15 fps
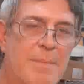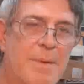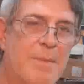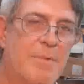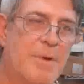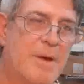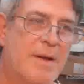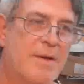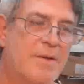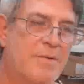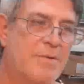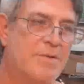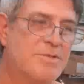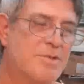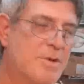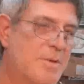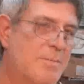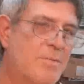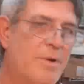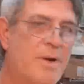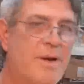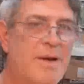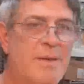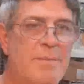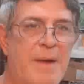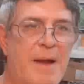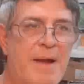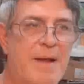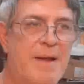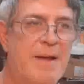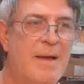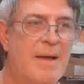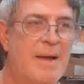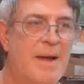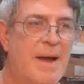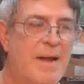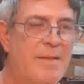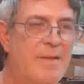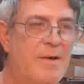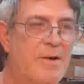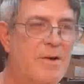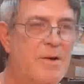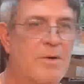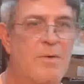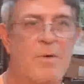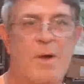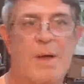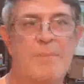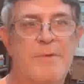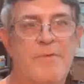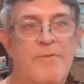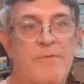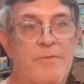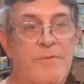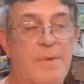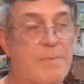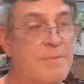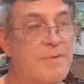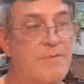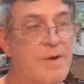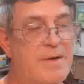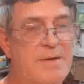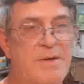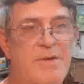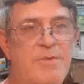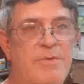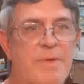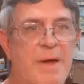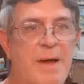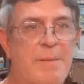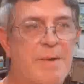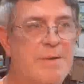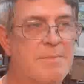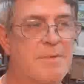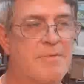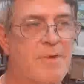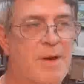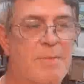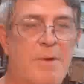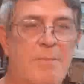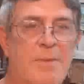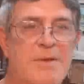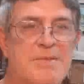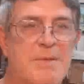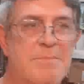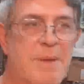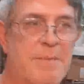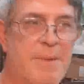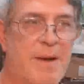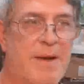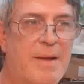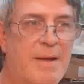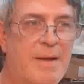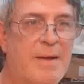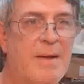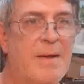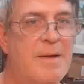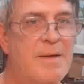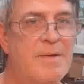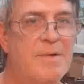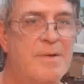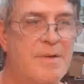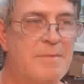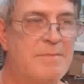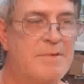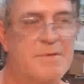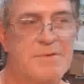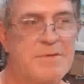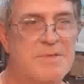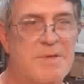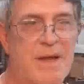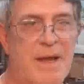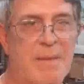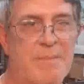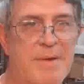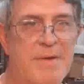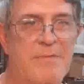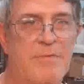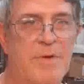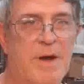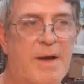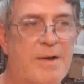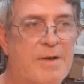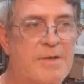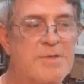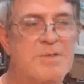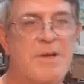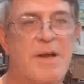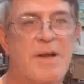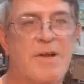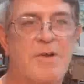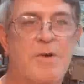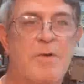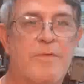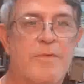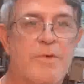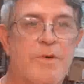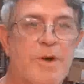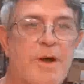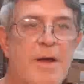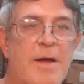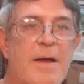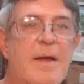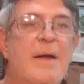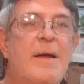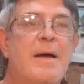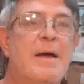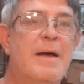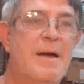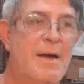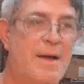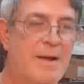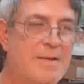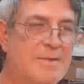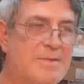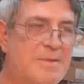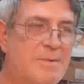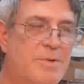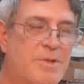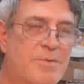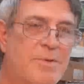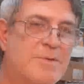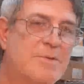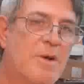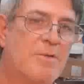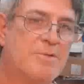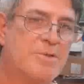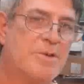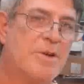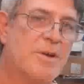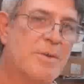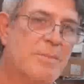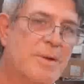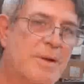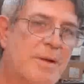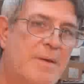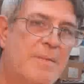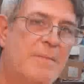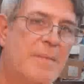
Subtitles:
People get to a certain point in the painting and they'll go, well, I'm afraid to do that because I'm afraid I'm going to mess up my painting. You just can't be afraid. You just got to go for it and see what the results are going to be.